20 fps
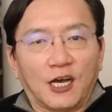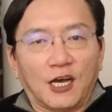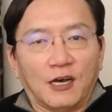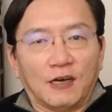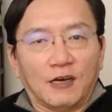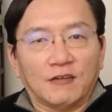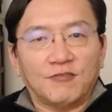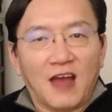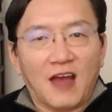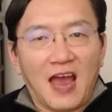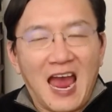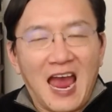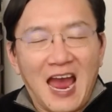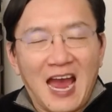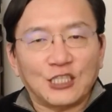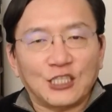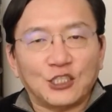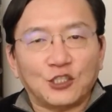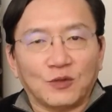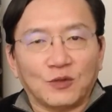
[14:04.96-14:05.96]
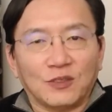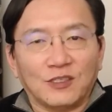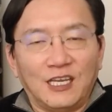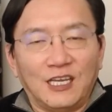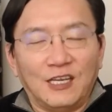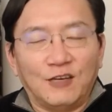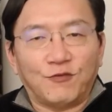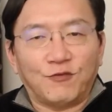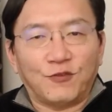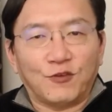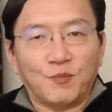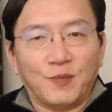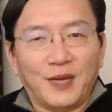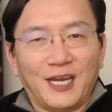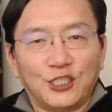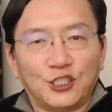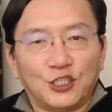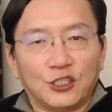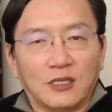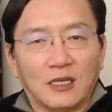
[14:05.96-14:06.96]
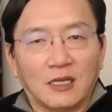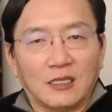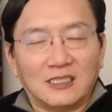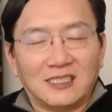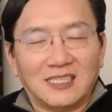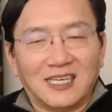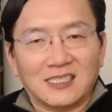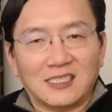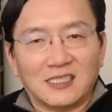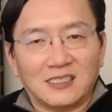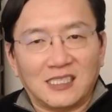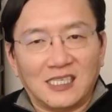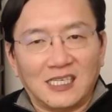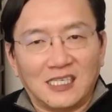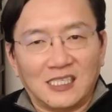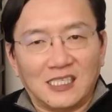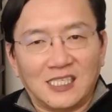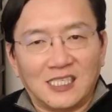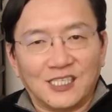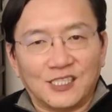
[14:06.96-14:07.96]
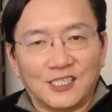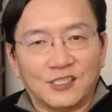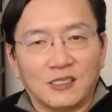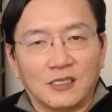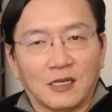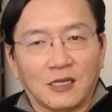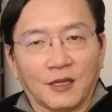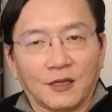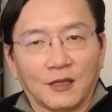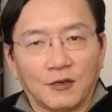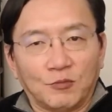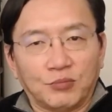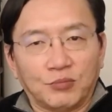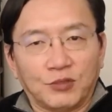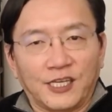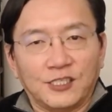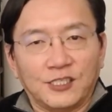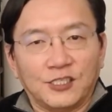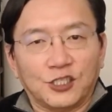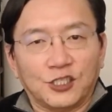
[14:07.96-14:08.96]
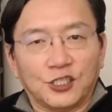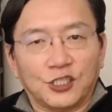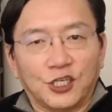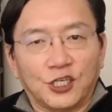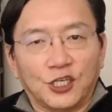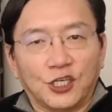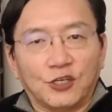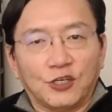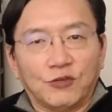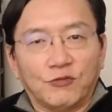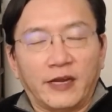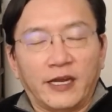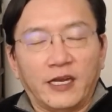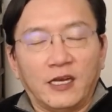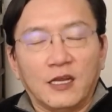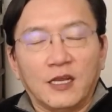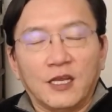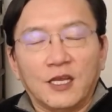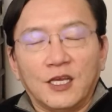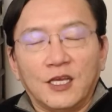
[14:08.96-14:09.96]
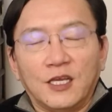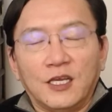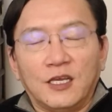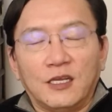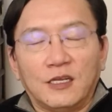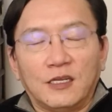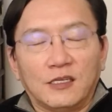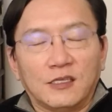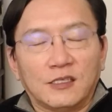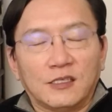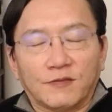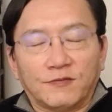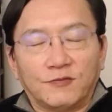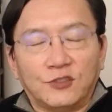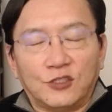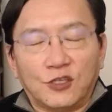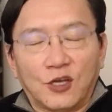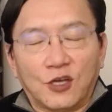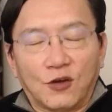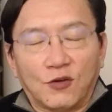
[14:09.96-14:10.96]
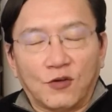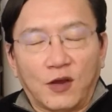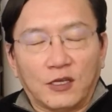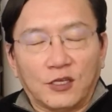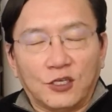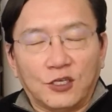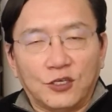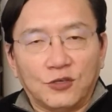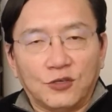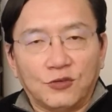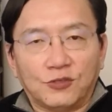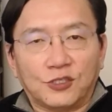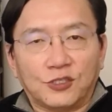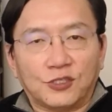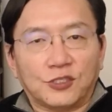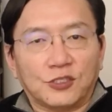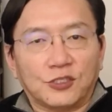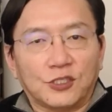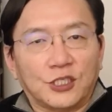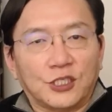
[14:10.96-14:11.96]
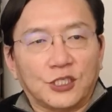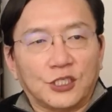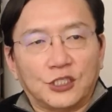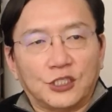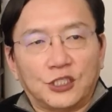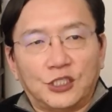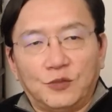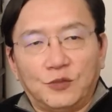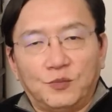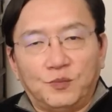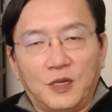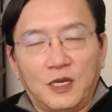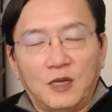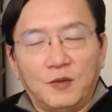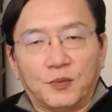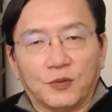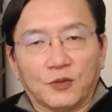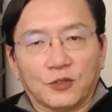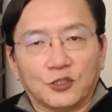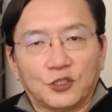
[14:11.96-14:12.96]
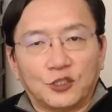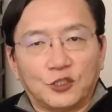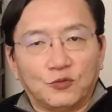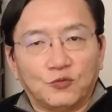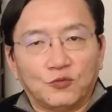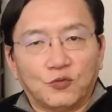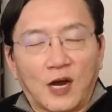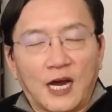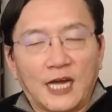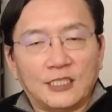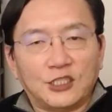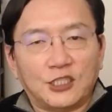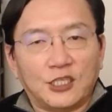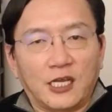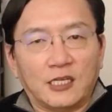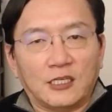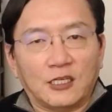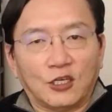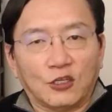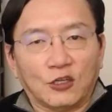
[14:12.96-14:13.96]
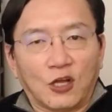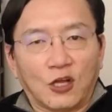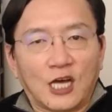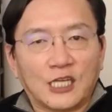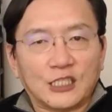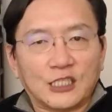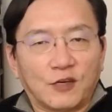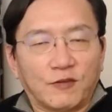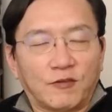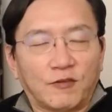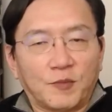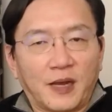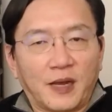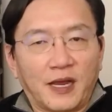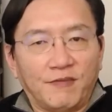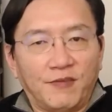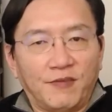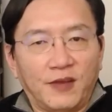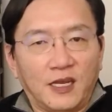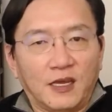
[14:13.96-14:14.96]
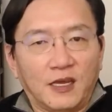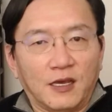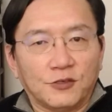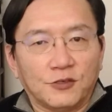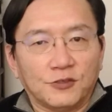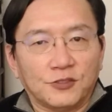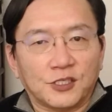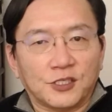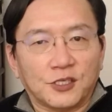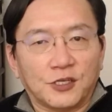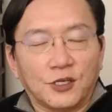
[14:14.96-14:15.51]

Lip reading: of actual information that doesn't exist in other places, right? It is of no use to people to watch and gloss over my videos